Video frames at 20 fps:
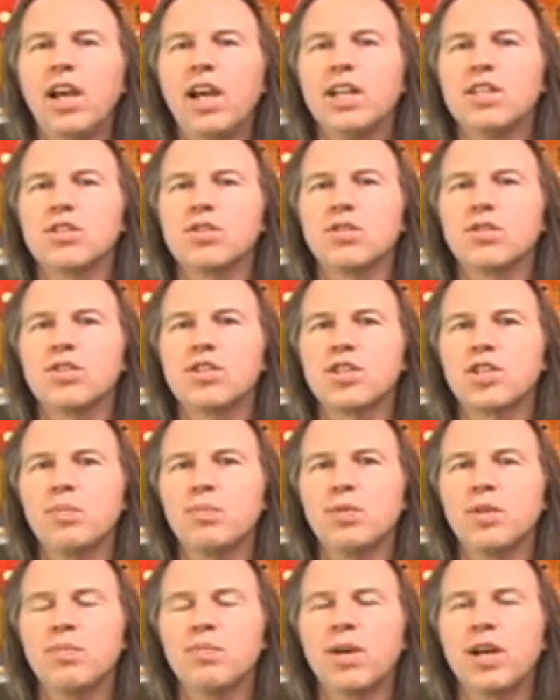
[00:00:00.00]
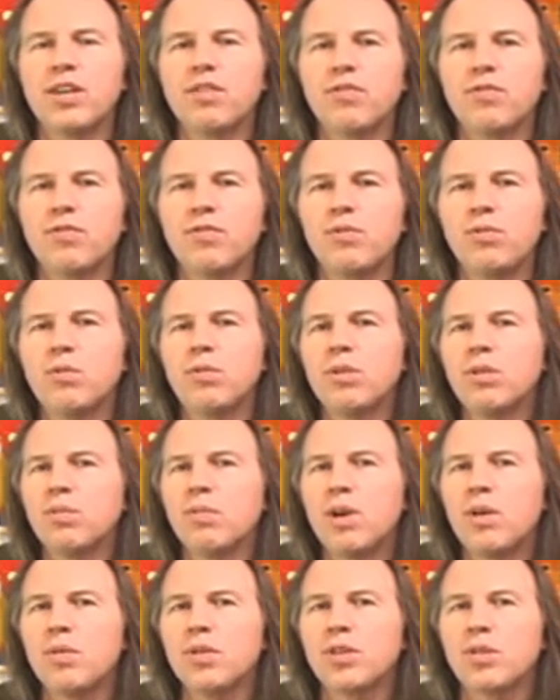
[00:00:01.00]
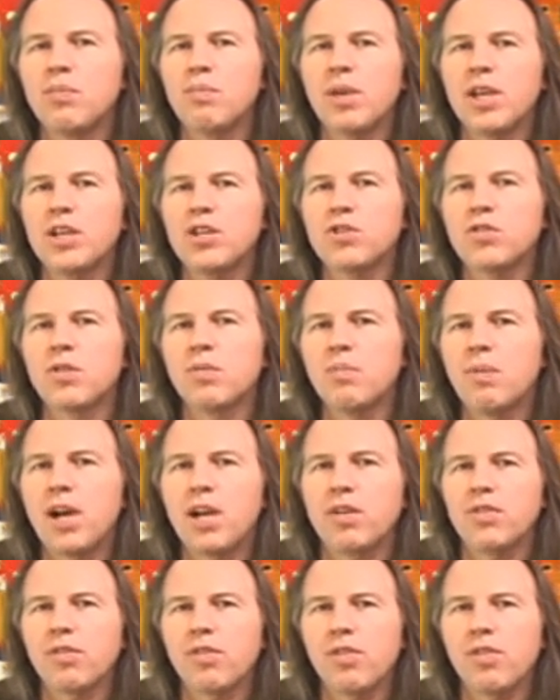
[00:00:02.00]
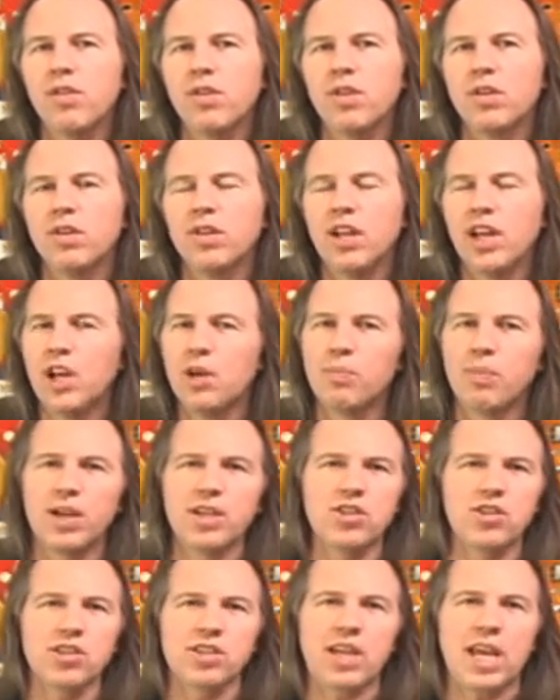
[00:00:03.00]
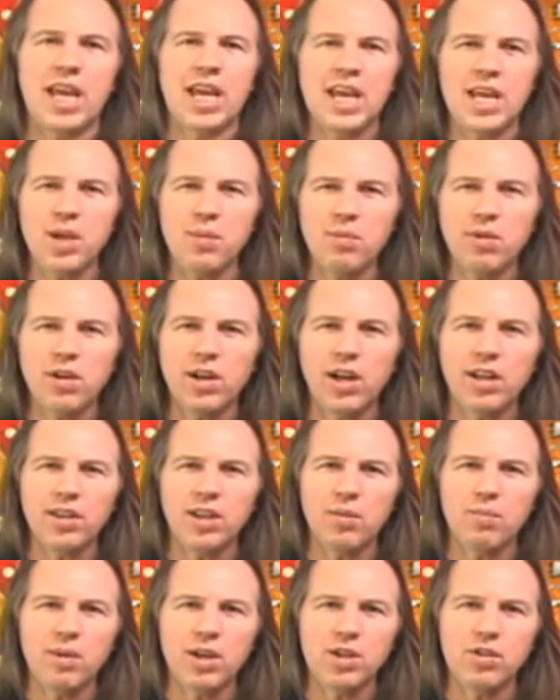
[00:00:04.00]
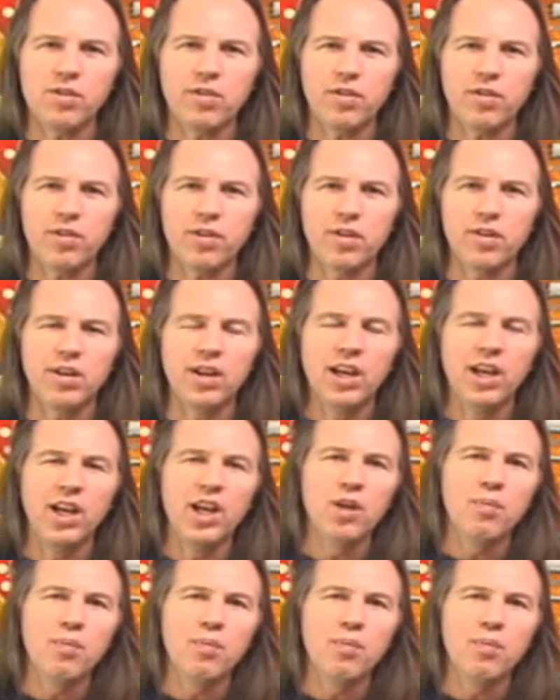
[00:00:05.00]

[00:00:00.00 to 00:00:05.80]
And so simply by fooling around with the major and minor third, by just hammering on that major third,